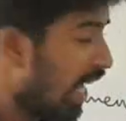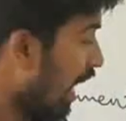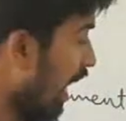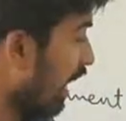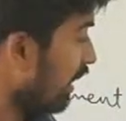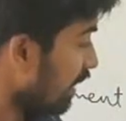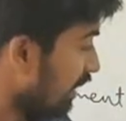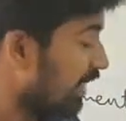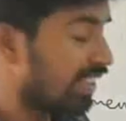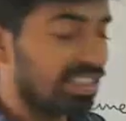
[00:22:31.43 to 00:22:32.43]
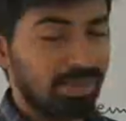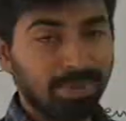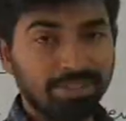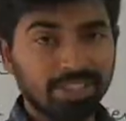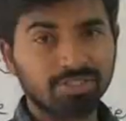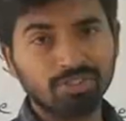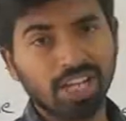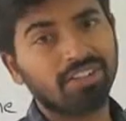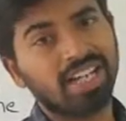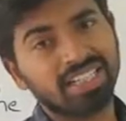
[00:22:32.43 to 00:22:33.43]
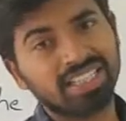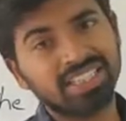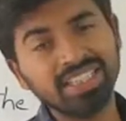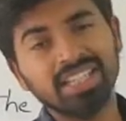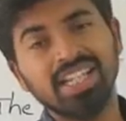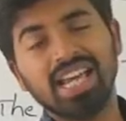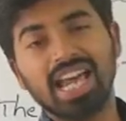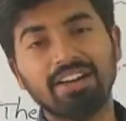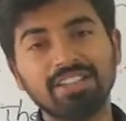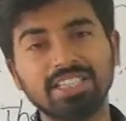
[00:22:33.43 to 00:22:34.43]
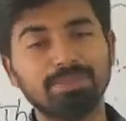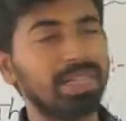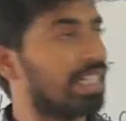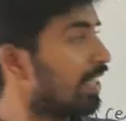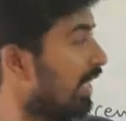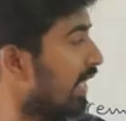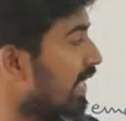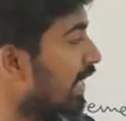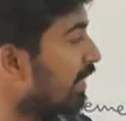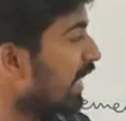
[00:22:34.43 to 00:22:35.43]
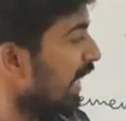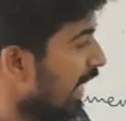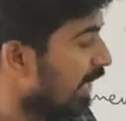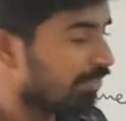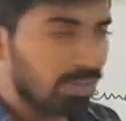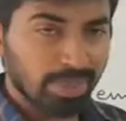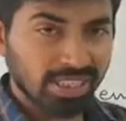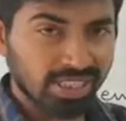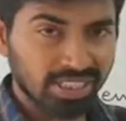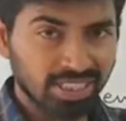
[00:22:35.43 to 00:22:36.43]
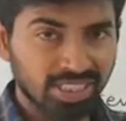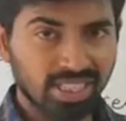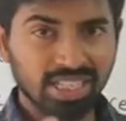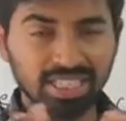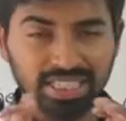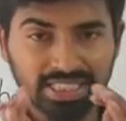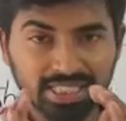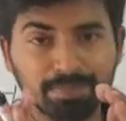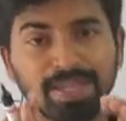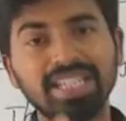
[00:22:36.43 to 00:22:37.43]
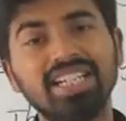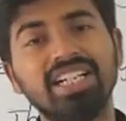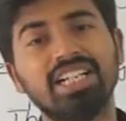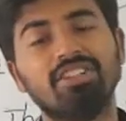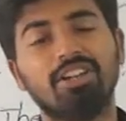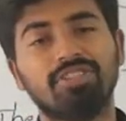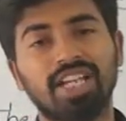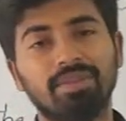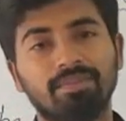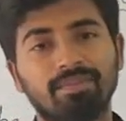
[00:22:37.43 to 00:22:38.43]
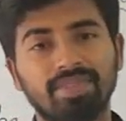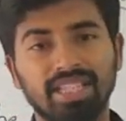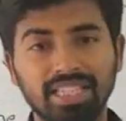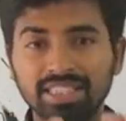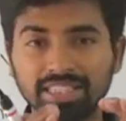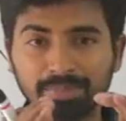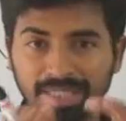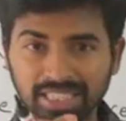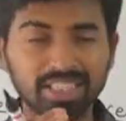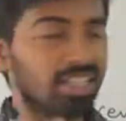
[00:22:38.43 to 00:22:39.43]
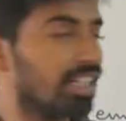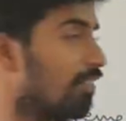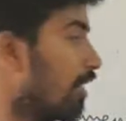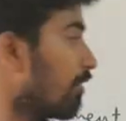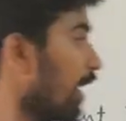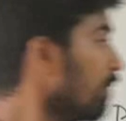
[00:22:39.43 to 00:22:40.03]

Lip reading: and in the previous one we have calculated average speed. It is giving information in some particular interval of time. In some particular interval of time,